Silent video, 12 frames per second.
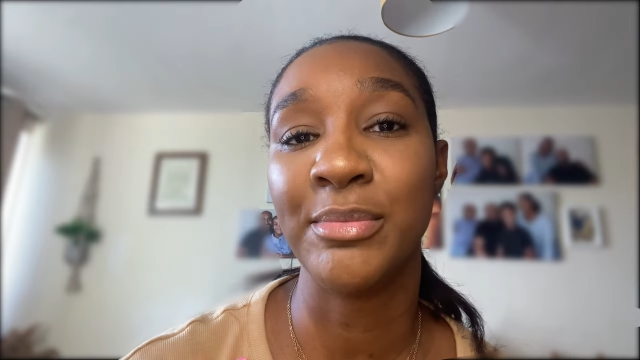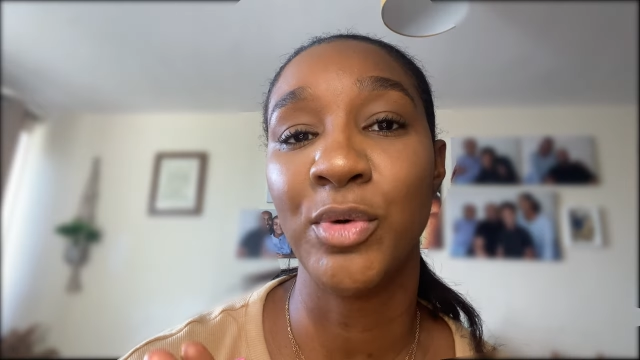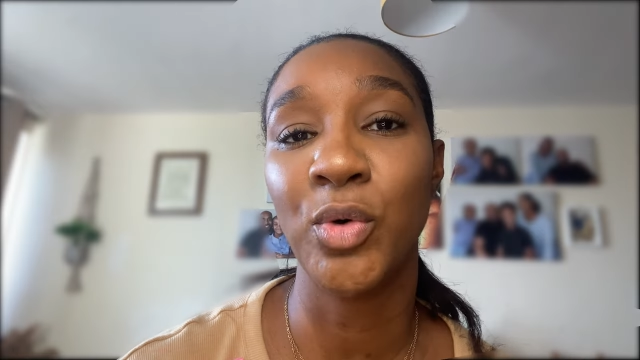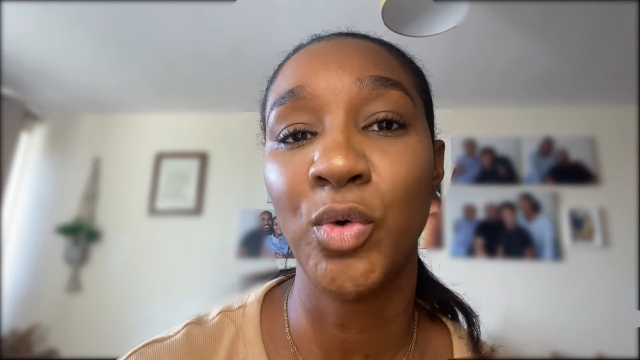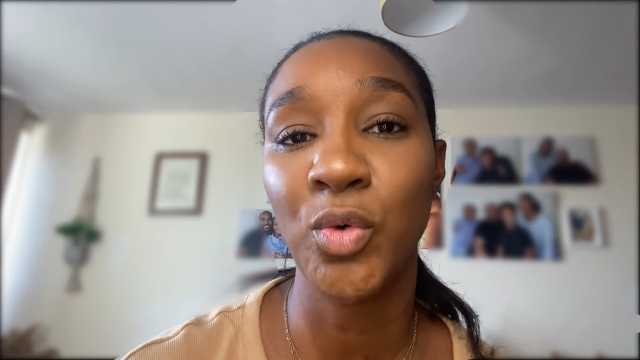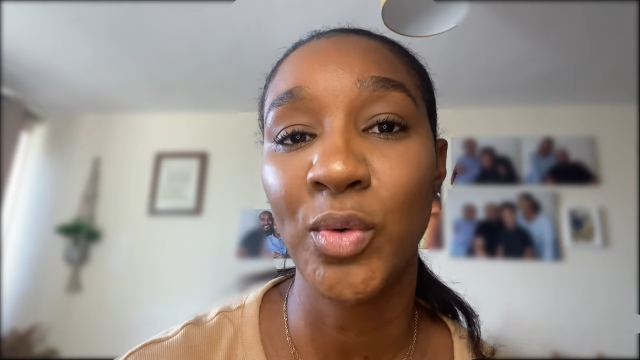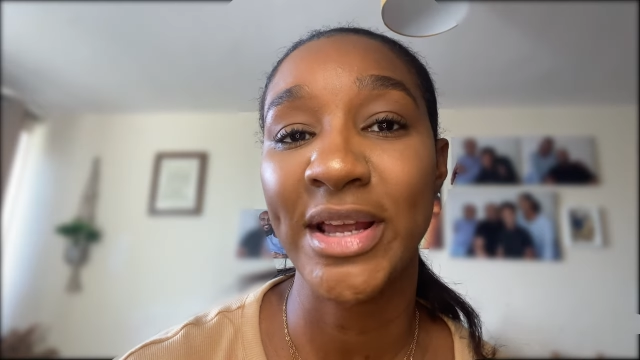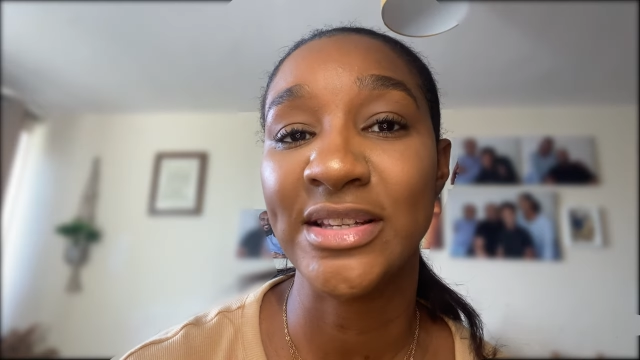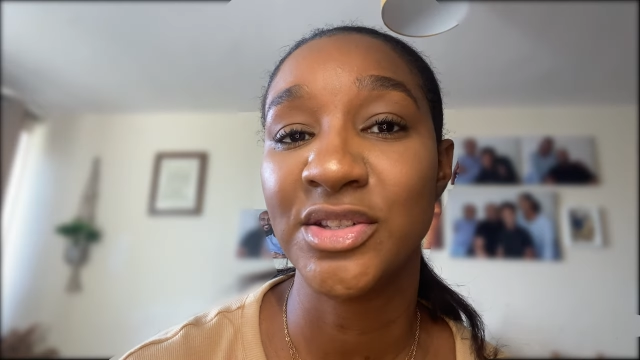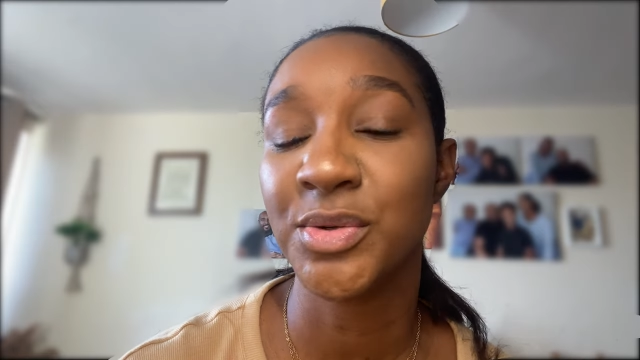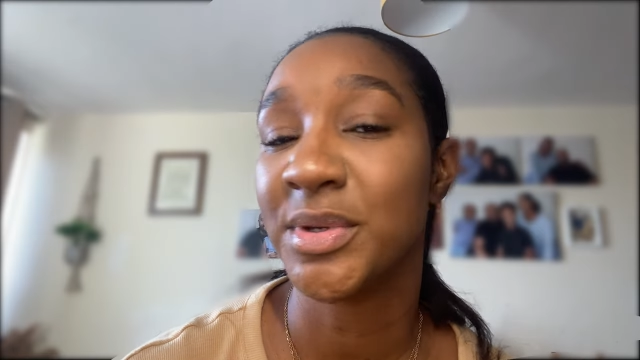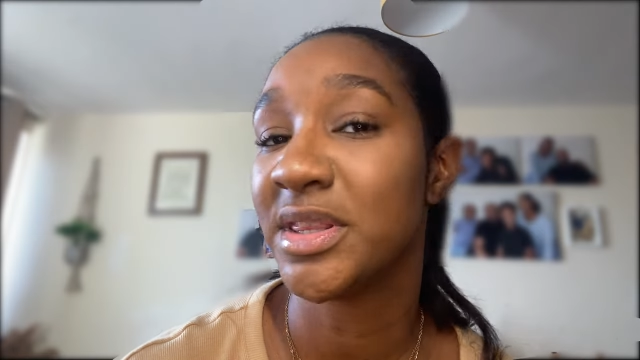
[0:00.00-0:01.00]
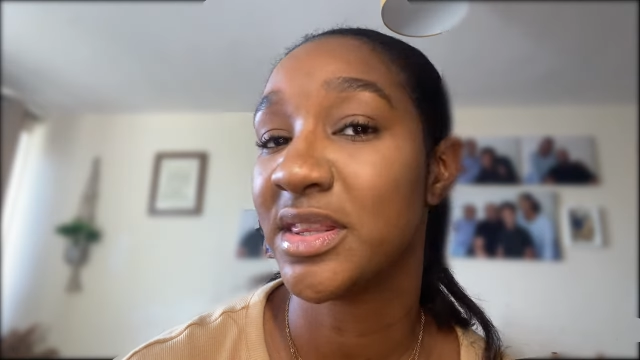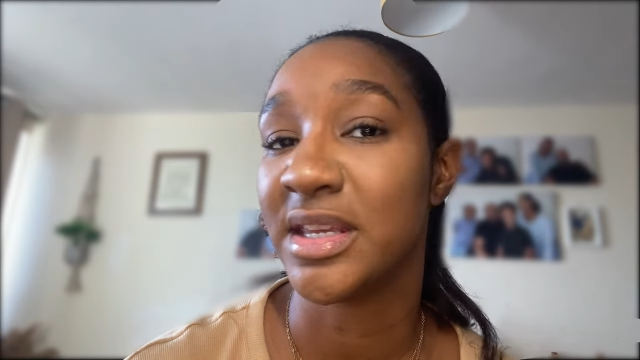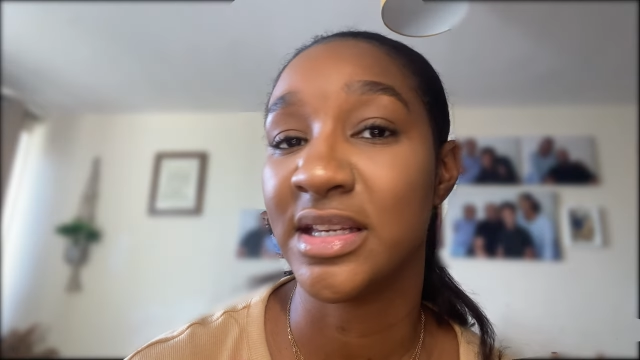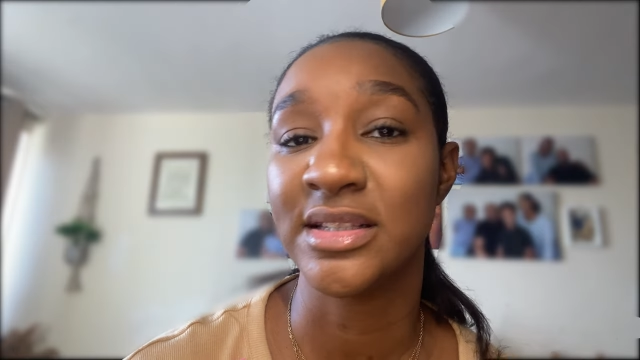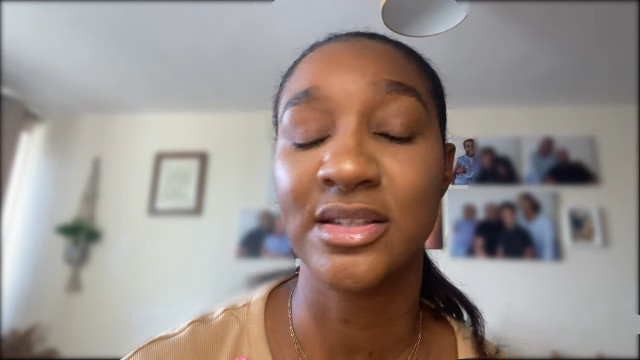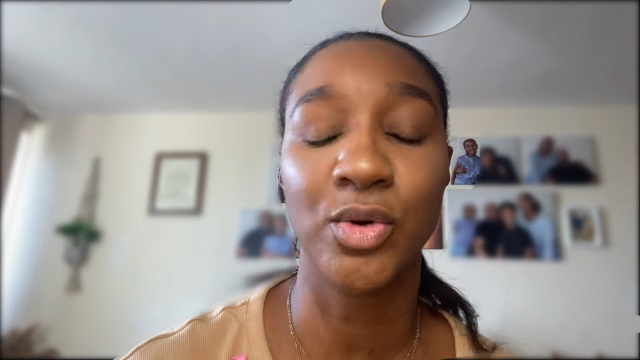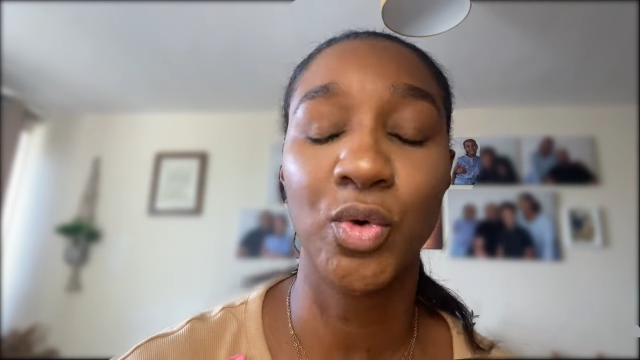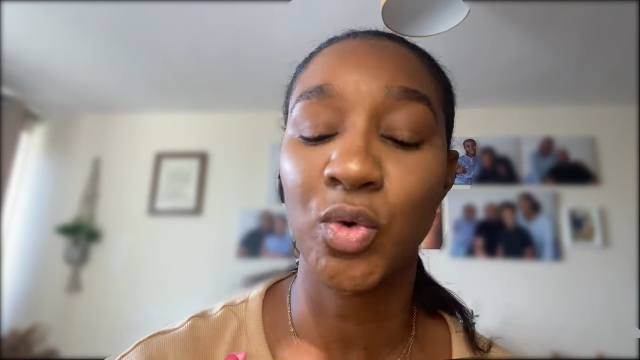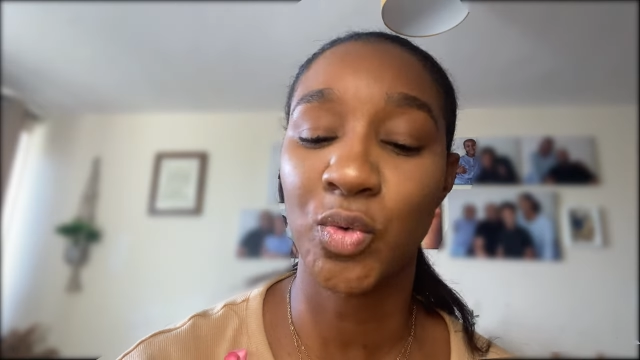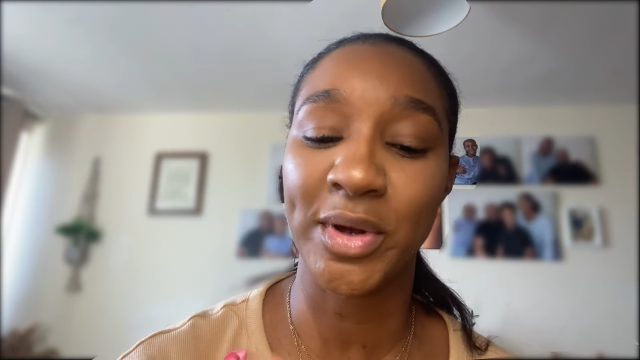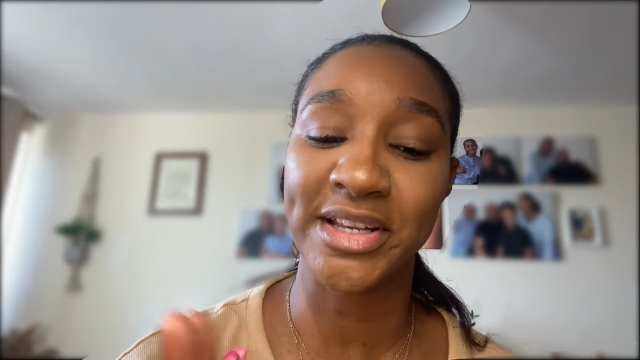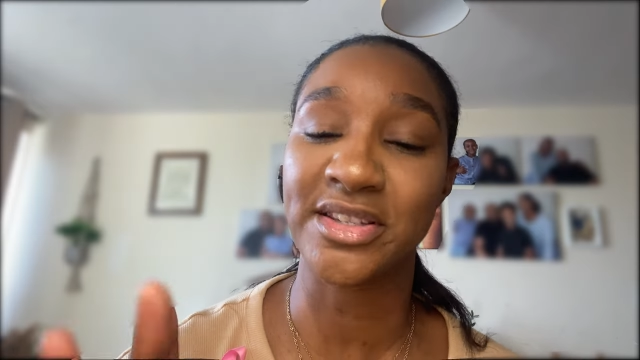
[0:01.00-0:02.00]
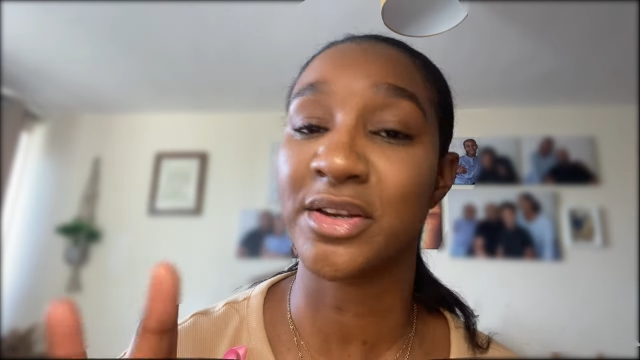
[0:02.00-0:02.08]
I'm always doing things, always.